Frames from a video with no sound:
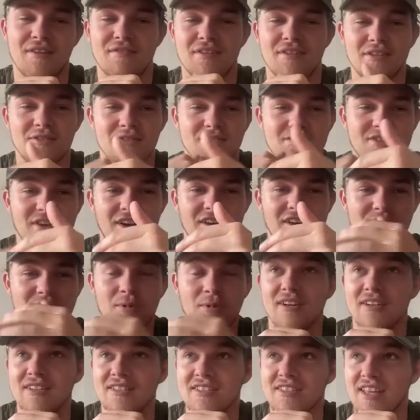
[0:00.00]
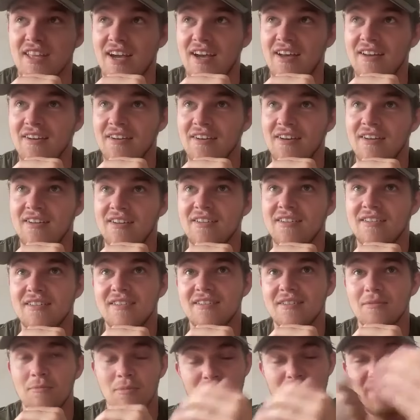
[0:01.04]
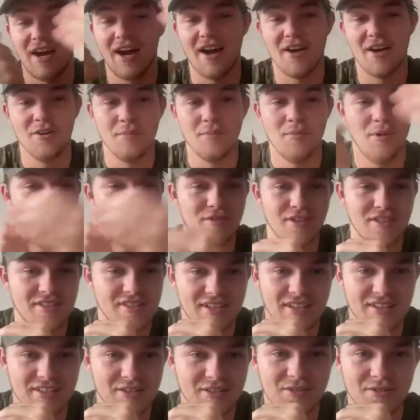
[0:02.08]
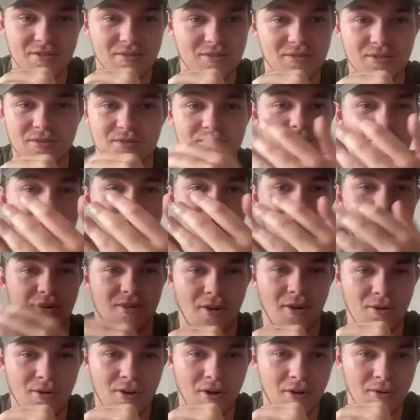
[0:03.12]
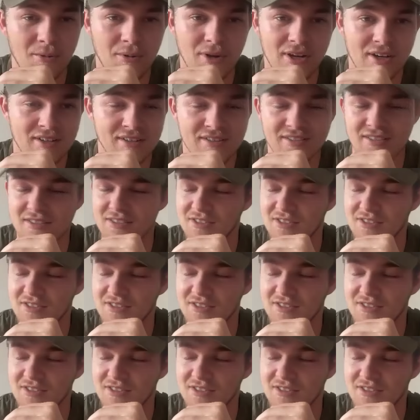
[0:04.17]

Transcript: I think you start to understand that without them, obviously, you, you can't go nowhere.